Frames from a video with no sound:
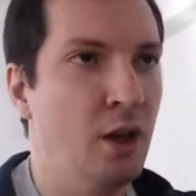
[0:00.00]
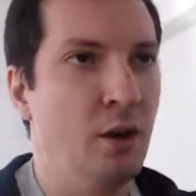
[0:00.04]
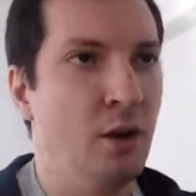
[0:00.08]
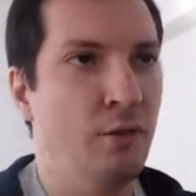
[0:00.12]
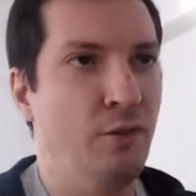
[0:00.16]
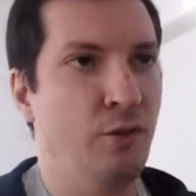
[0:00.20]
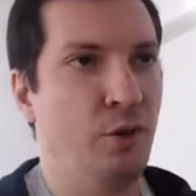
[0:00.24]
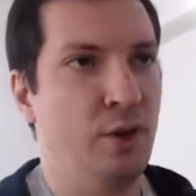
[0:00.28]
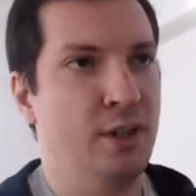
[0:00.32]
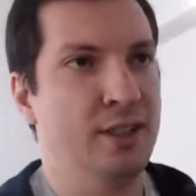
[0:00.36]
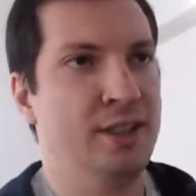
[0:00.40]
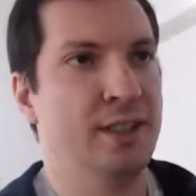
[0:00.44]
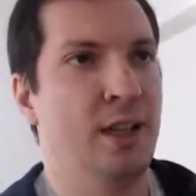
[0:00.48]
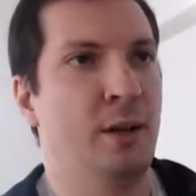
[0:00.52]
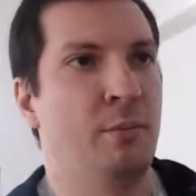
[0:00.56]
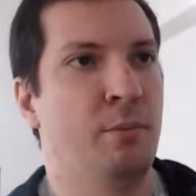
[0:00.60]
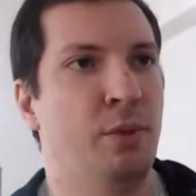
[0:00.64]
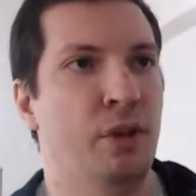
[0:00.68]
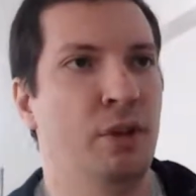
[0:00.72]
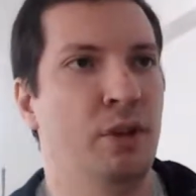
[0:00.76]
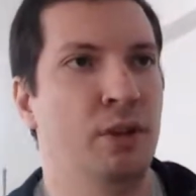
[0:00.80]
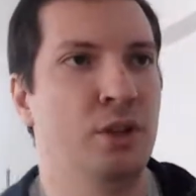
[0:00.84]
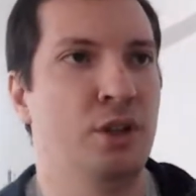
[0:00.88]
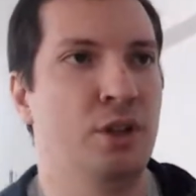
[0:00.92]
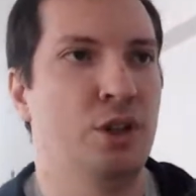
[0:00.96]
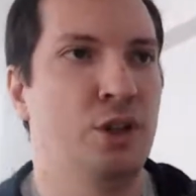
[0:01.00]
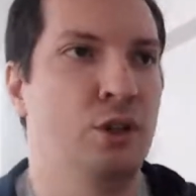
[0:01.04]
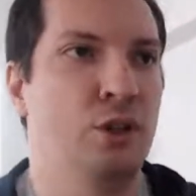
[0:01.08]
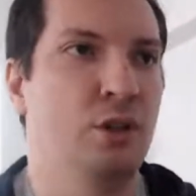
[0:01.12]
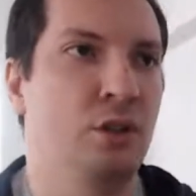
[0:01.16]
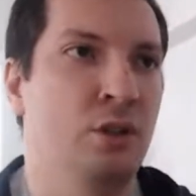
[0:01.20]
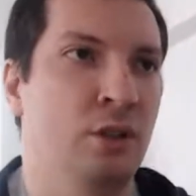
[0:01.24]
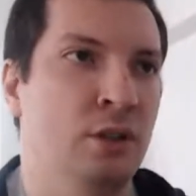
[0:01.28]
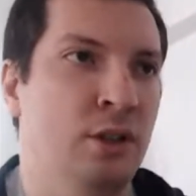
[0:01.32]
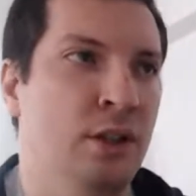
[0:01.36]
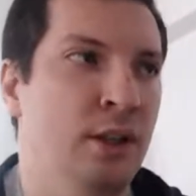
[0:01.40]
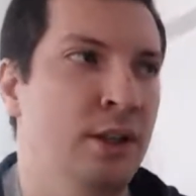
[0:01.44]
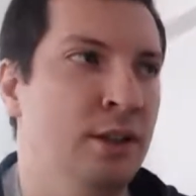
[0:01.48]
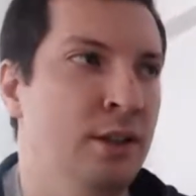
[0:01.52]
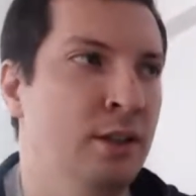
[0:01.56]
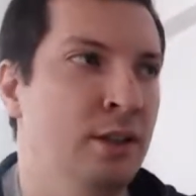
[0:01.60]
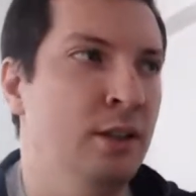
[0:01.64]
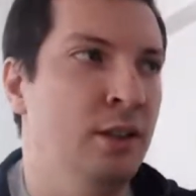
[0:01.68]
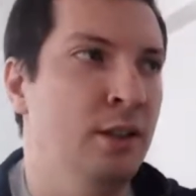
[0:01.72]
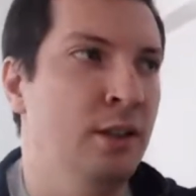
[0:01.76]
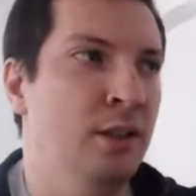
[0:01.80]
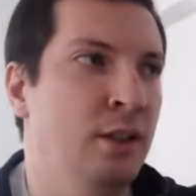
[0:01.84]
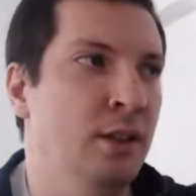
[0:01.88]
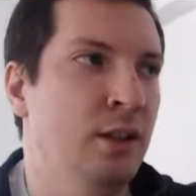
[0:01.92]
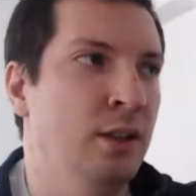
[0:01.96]
For example, it should contain
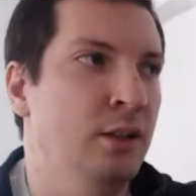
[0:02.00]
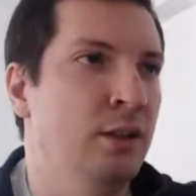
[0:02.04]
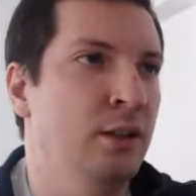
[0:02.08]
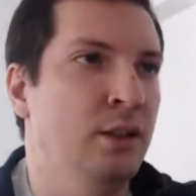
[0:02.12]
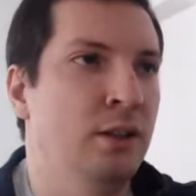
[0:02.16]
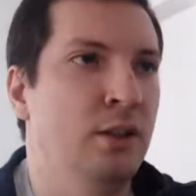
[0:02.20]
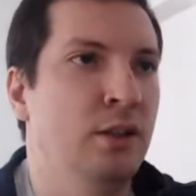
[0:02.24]
the